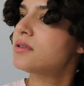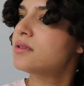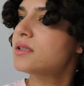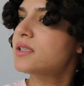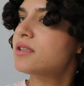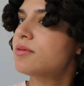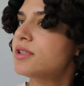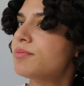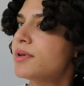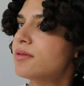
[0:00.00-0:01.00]
Like some of these
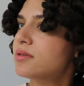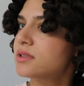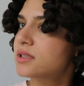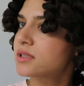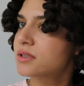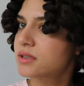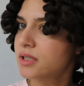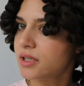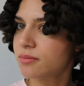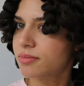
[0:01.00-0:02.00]
big ones, I
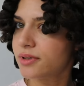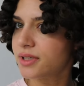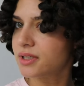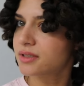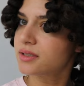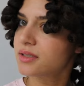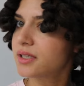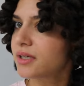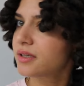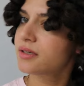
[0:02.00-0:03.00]
can break into like